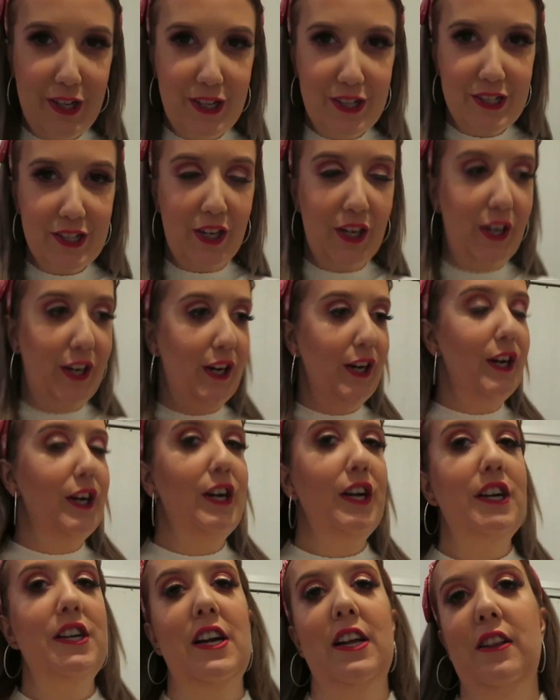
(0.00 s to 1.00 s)

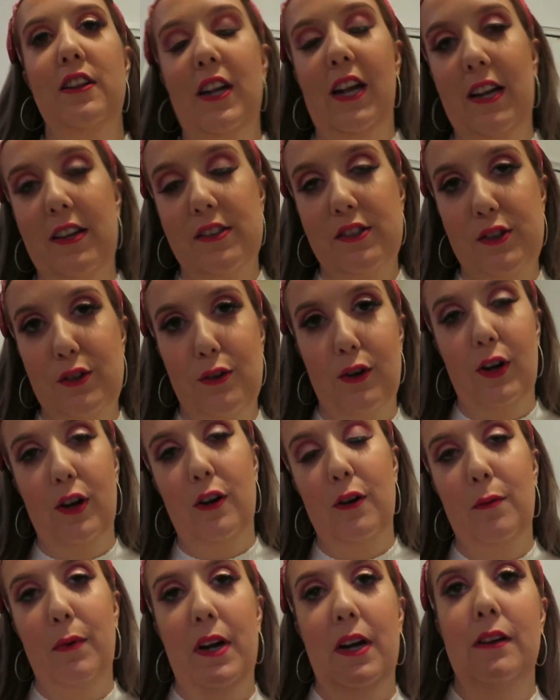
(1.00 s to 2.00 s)
I look like a
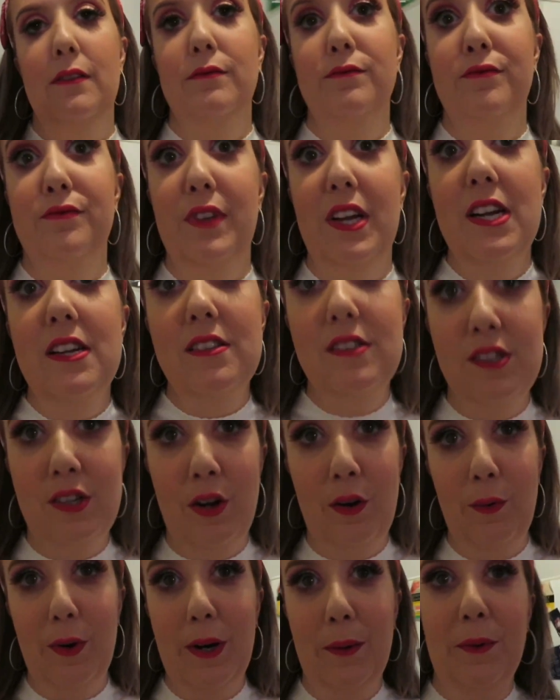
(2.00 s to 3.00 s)
schoolgirl, but that's
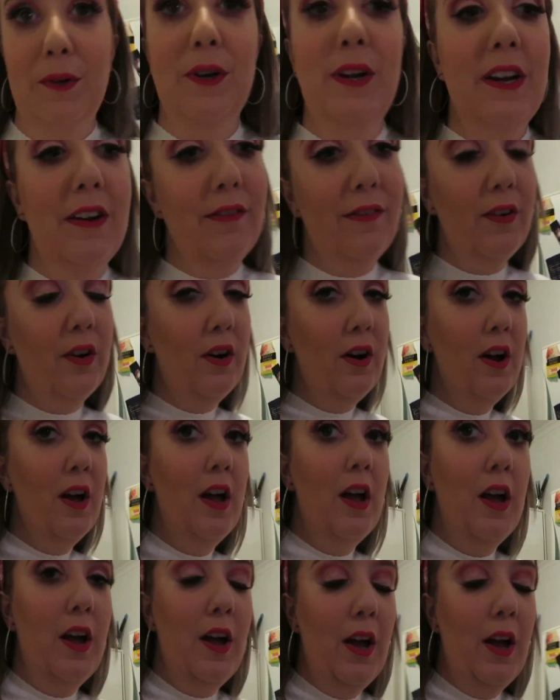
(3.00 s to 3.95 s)
not what I'm going for.